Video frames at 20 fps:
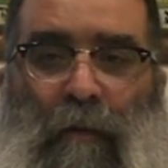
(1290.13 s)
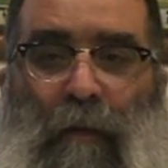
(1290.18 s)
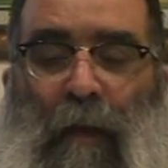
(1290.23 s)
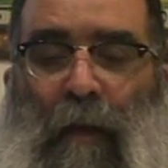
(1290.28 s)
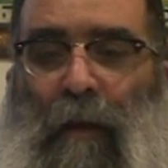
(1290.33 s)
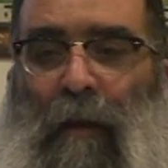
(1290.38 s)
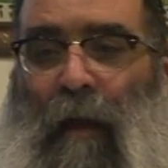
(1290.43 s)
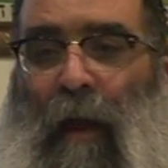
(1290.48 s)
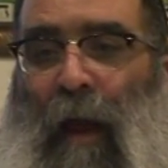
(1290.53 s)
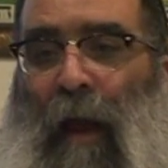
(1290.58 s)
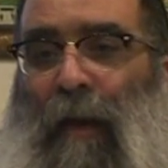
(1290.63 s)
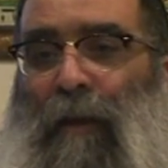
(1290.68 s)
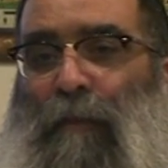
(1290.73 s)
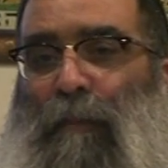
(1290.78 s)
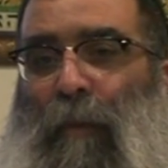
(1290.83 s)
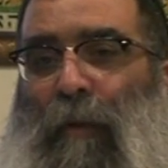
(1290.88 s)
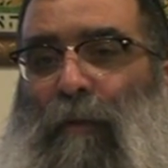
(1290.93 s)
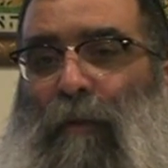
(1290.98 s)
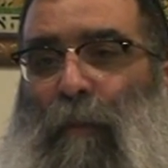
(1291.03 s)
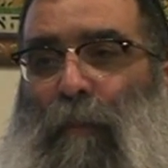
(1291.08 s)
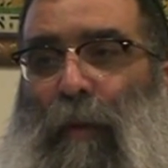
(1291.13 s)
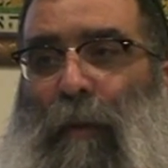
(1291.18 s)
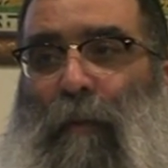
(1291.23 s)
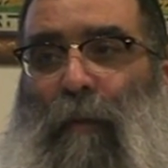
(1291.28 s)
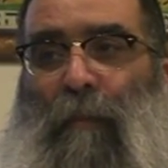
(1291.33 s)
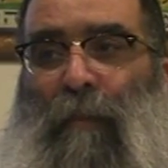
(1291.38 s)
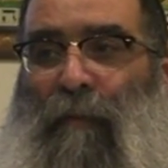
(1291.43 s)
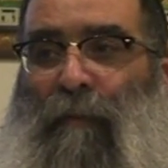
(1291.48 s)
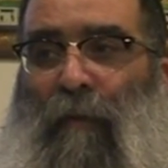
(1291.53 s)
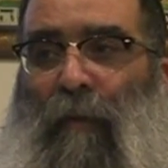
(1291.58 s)
that I spoke to
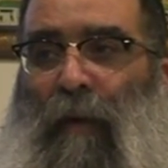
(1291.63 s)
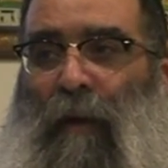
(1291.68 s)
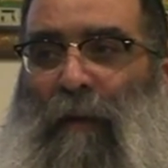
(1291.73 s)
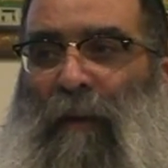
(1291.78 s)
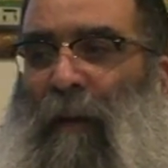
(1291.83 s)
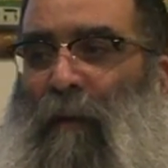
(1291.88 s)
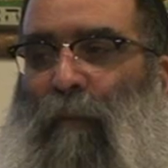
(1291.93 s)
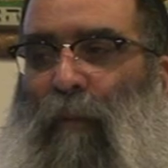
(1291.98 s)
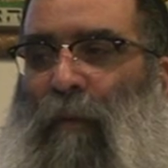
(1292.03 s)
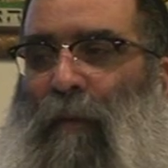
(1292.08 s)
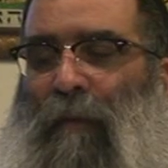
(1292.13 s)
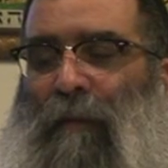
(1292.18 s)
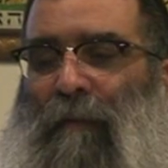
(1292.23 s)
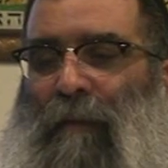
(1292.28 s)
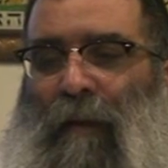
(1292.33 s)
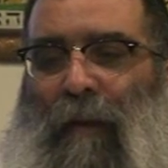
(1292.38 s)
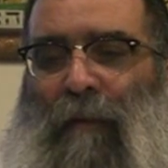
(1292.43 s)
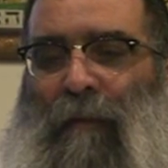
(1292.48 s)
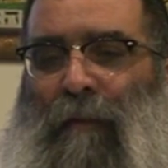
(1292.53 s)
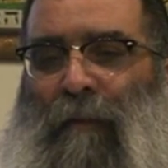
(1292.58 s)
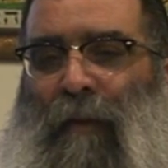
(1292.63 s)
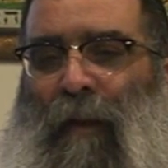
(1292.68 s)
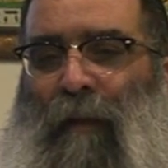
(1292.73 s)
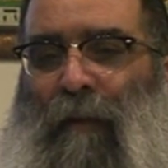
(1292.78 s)
people before, and they, they,